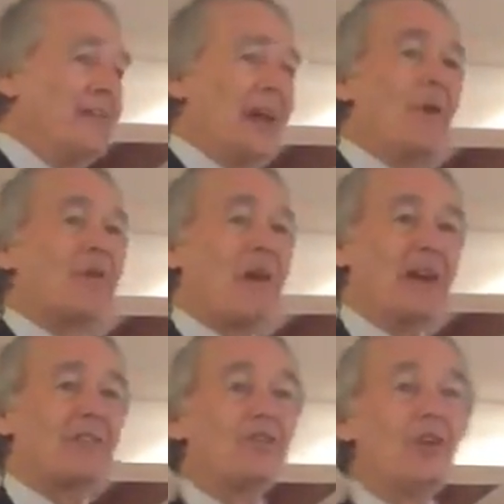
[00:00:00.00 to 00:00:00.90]

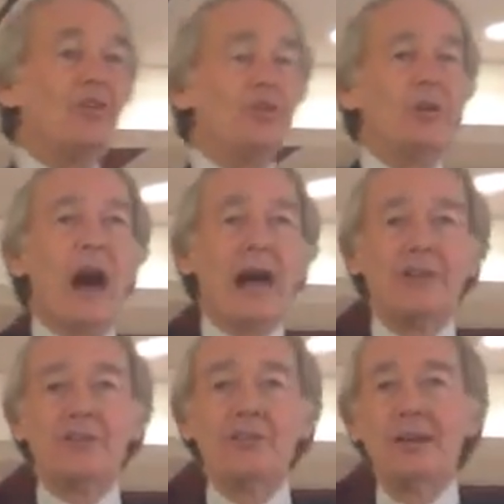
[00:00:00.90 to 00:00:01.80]
Democrats do
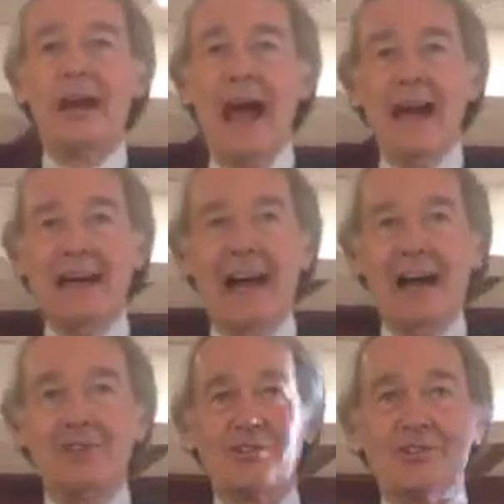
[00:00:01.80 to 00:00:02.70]
not
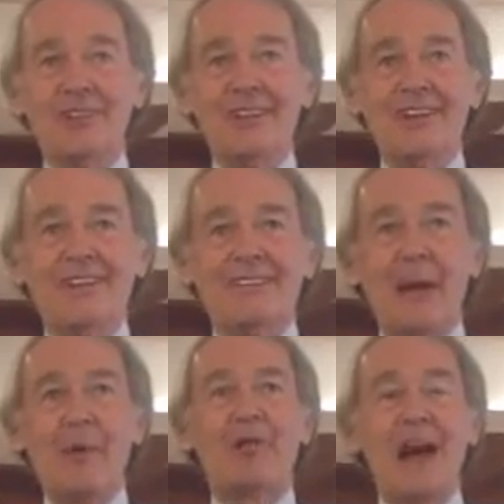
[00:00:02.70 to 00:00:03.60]
agonize.
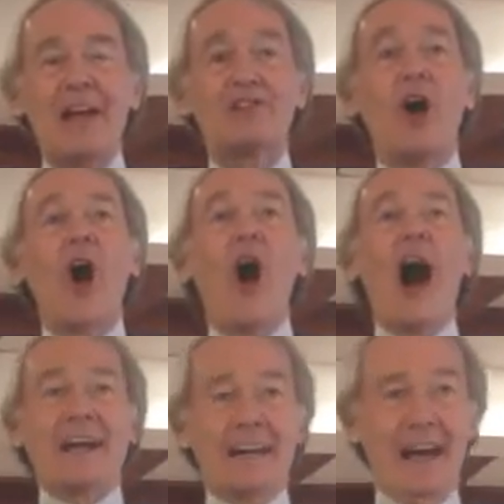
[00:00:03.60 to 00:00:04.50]
Democrats
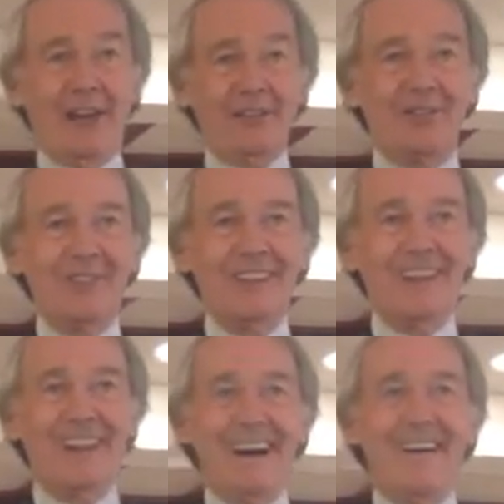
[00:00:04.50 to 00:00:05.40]
organize.
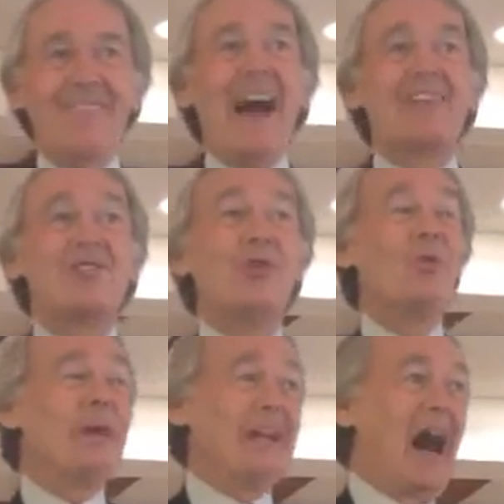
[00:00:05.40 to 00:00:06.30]
Uh, that's who
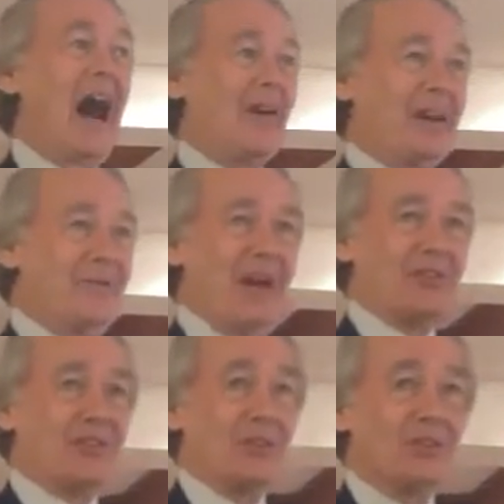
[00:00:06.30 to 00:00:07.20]
we are in
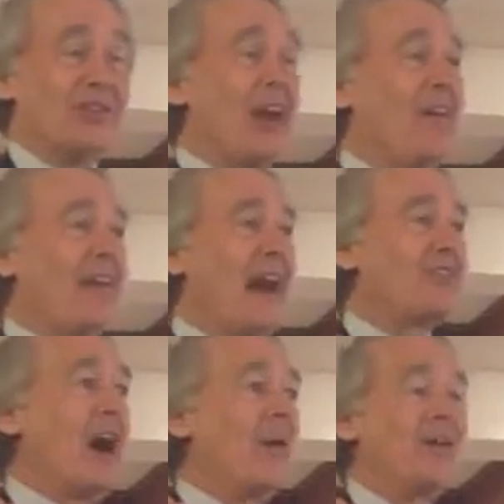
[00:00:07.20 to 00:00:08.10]
Massachusetts.
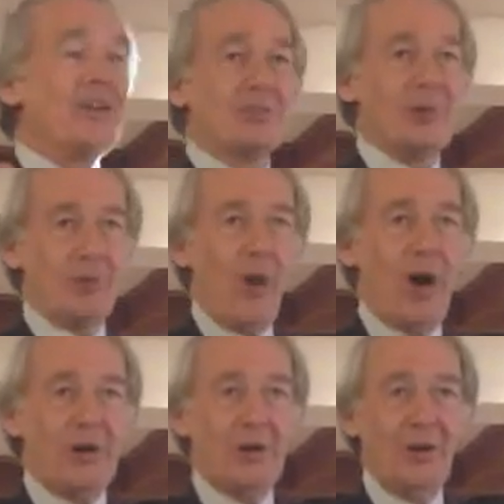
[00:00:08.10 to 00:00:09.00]
That's how Elizabeth
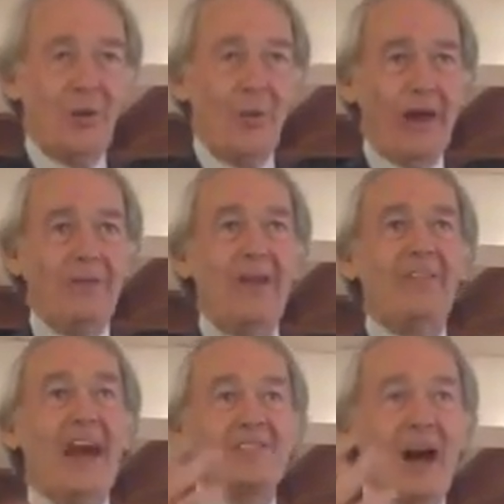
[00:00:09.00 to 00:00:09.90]
Warren won.
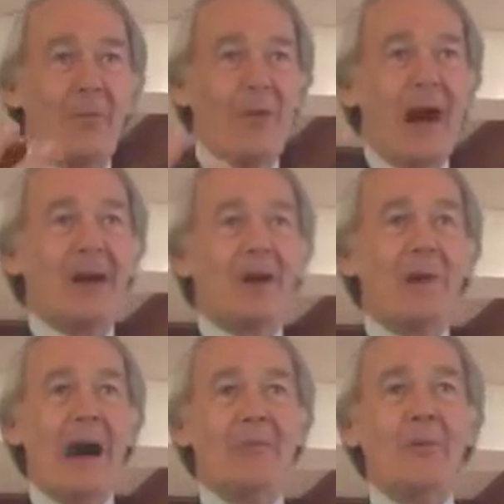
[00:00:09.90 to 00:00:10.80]
That's how Barack
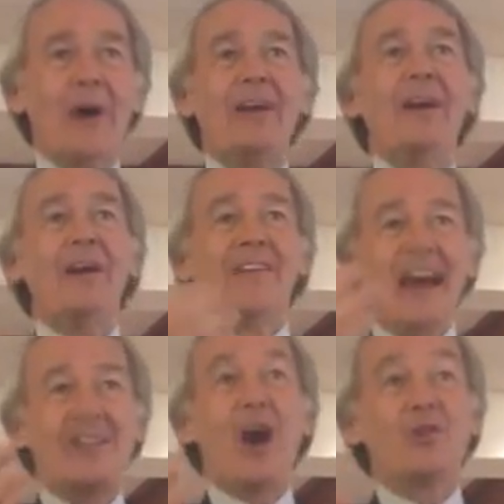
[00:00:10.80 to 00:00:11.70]
Obama won.
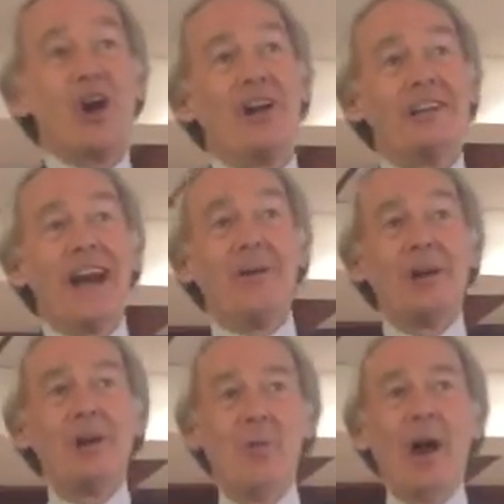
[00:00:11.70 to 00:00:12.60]
That's how John
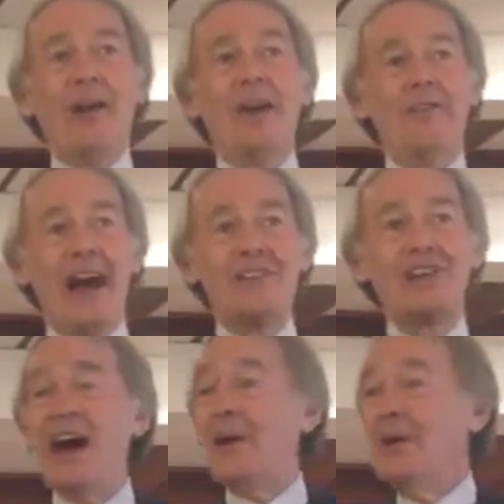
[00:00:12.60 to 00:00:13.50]
Kerry won. That's
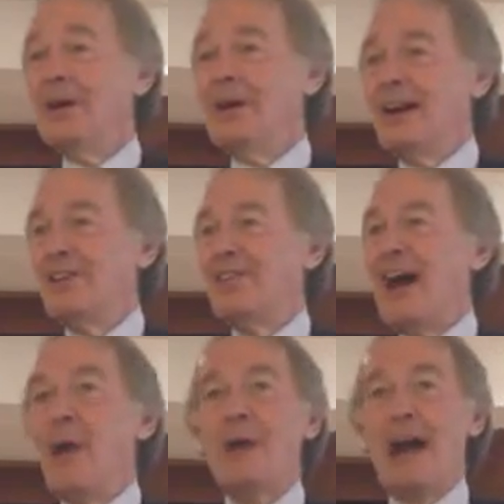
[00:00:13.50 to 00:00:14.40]
how uh,
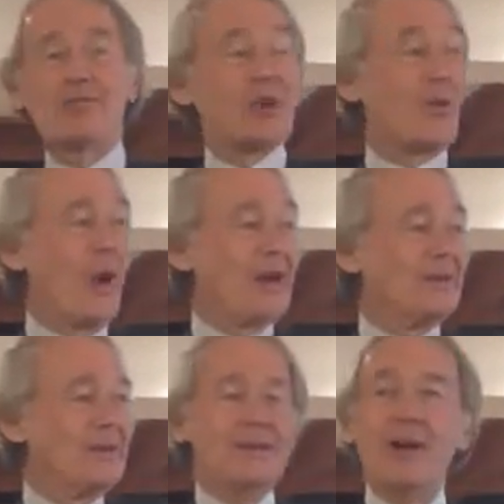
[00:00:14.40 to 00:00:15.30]
Deval Patrick won.
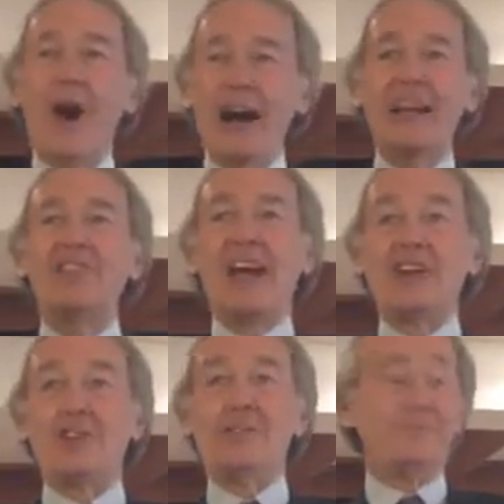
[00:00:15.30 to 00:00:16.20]

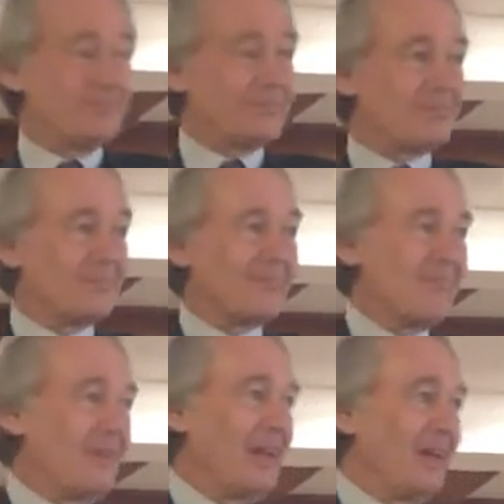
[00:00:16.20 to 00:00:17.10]
Organization
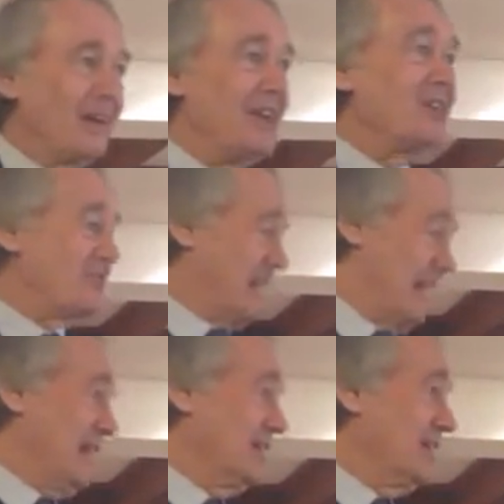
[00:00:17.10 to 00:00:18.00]
uh, is the key.